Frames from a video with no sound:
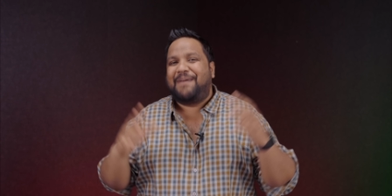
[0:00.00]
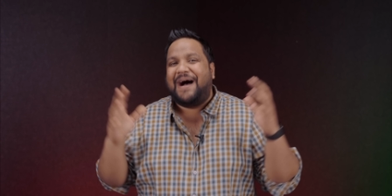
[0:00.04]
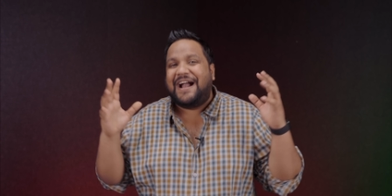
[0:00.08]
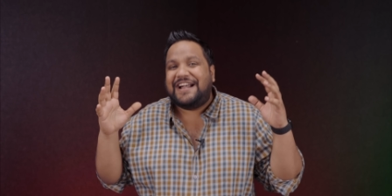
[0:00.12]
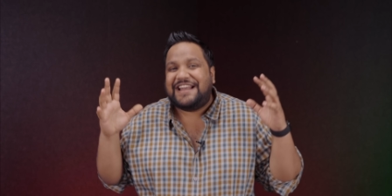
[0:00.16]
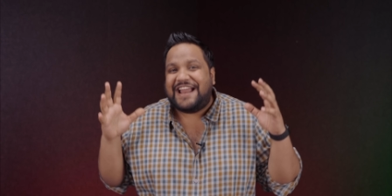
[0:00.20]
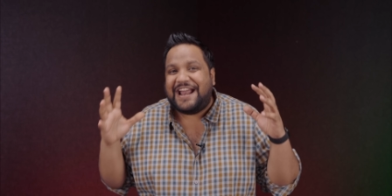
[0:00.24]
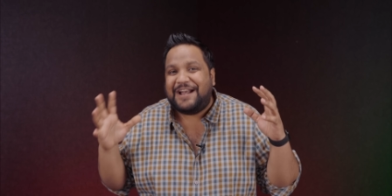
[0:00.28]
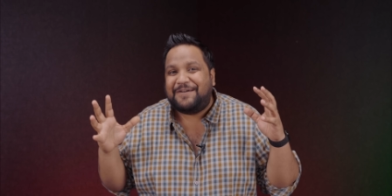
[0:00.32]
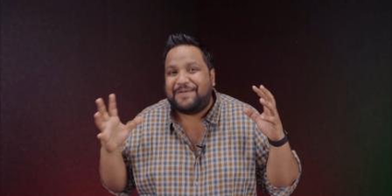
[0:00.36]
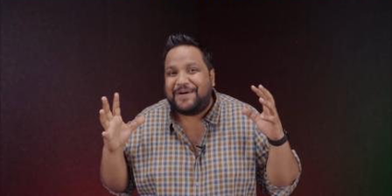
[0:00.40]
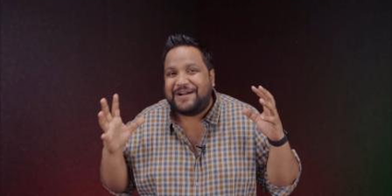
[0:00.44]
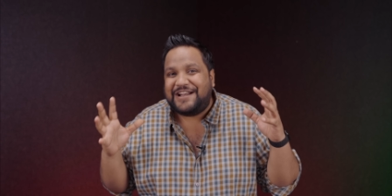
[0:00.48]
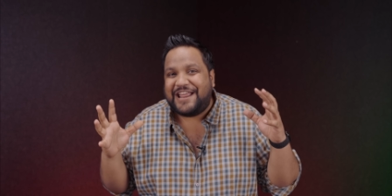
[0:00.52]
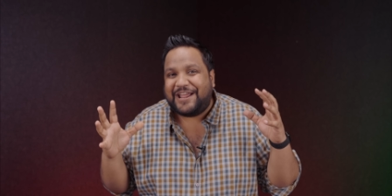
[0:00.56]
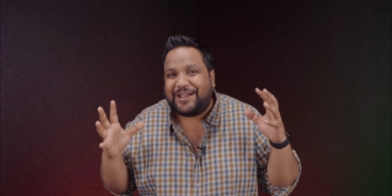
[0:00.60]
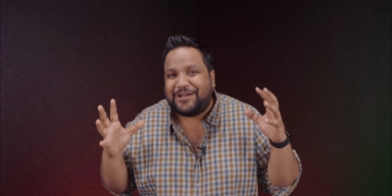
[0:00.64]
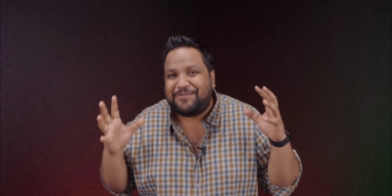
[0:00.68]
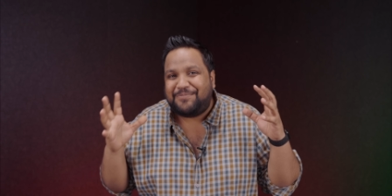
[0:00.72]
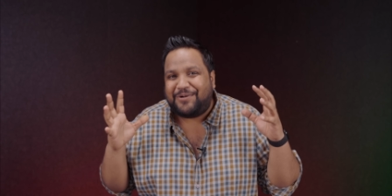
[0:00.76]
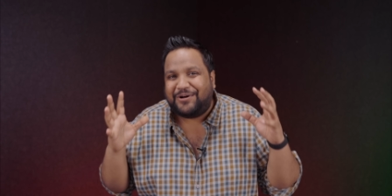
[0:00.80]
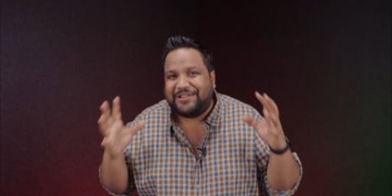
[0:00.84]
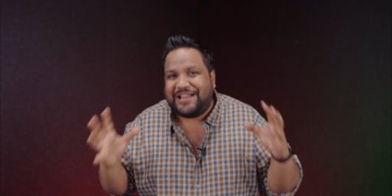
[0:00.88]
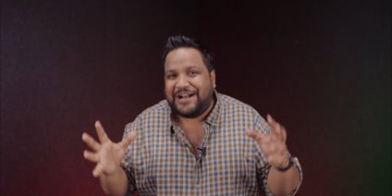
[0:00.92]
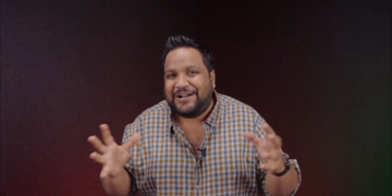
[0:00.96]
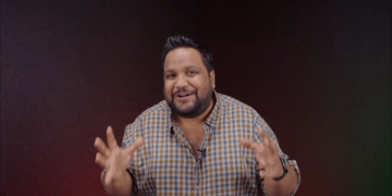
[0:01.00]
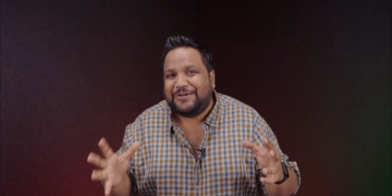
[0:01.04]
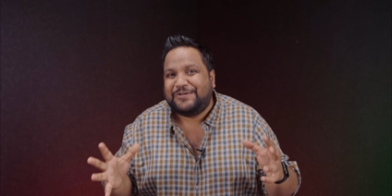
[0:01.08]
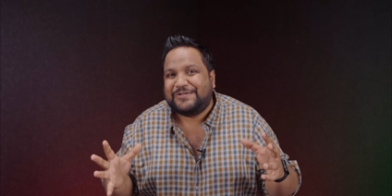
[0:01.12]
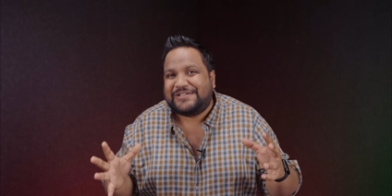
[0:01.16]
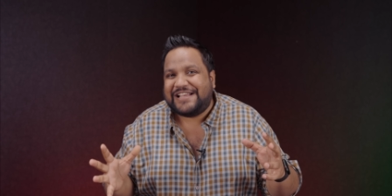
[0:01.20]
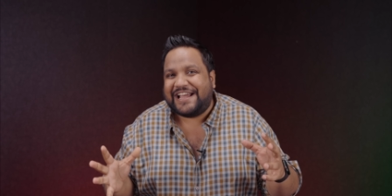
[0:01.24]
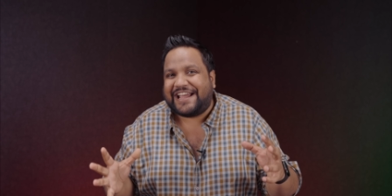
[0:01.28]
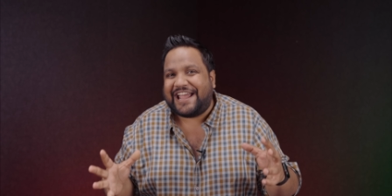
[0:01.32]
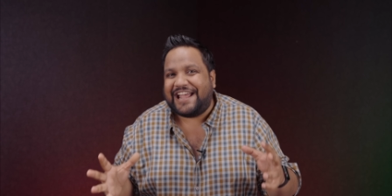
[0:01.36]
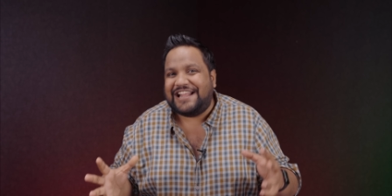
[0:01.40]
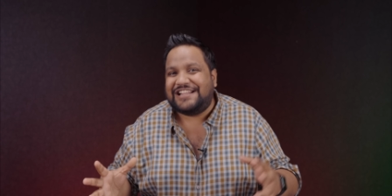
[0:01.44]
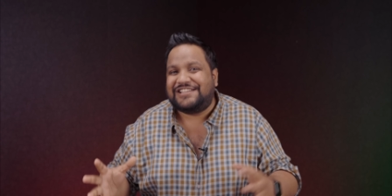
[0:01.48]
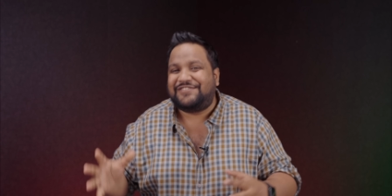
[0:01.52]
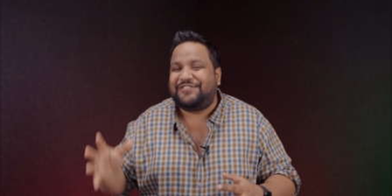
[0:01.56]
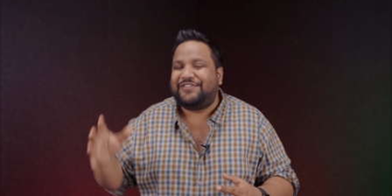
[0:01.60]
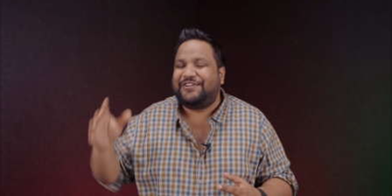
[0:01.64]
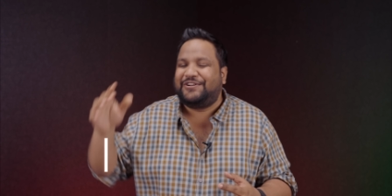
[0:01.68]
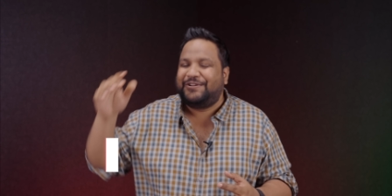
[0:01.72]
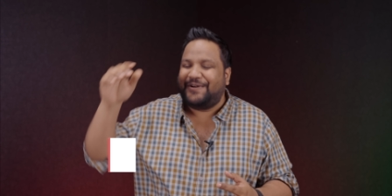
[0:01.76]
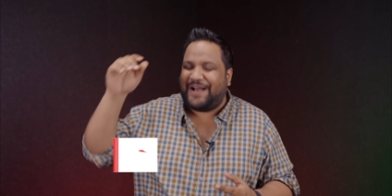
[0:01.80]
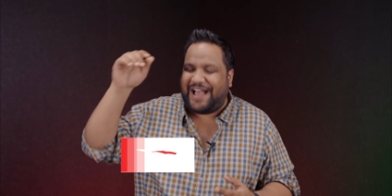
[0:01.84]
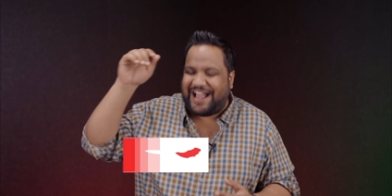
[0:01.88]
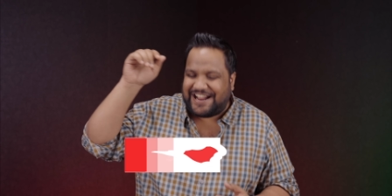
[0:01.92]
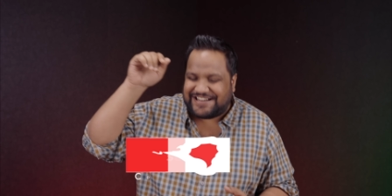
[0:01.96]
But it won't take you more than two seconds
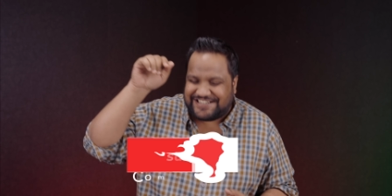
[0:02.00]
to